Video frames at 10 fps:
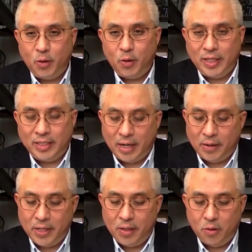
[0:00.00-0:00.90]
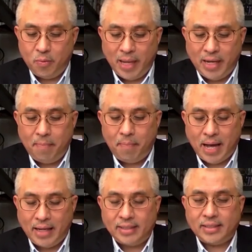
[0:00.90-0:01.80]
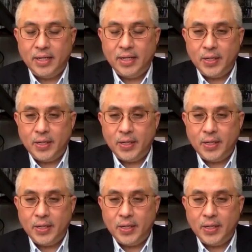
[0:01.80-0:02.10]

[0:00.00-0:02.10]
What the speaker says: to reach out into many parts